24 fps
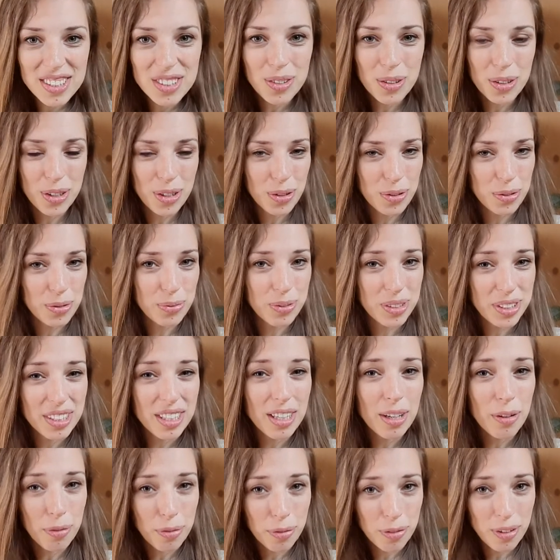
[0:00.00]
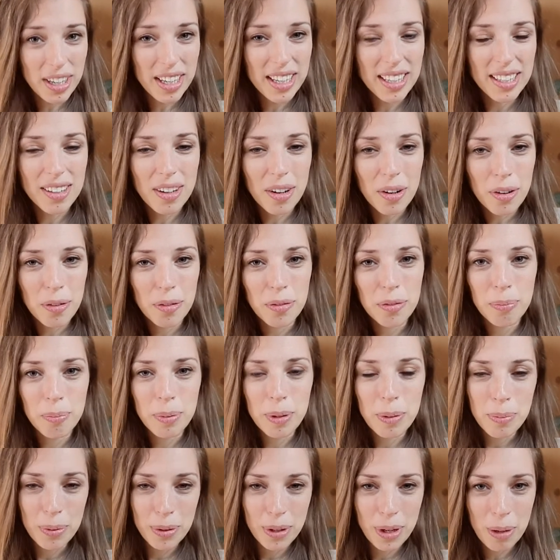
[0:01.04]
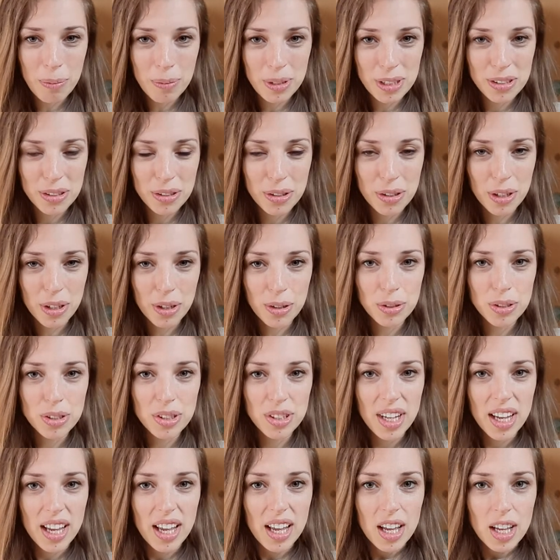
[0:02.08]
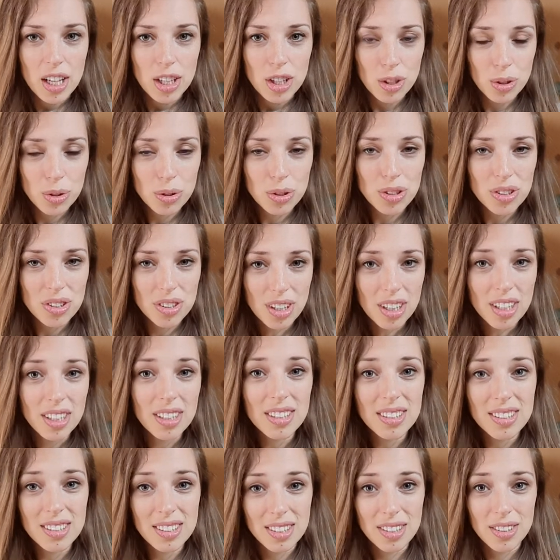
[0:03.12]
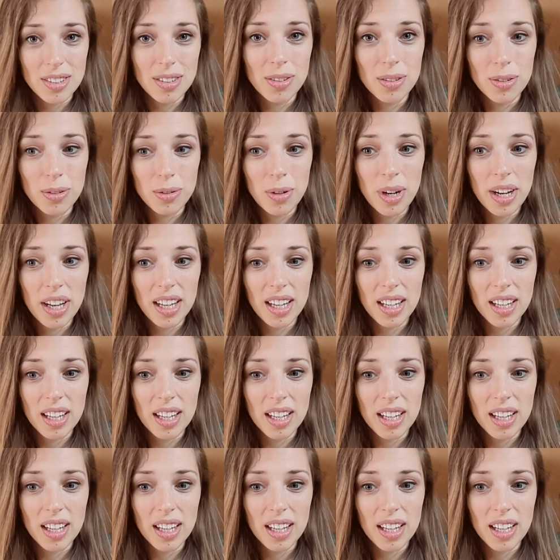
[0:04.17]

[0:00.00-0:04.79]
or you're really afraid of people coming too close, you start to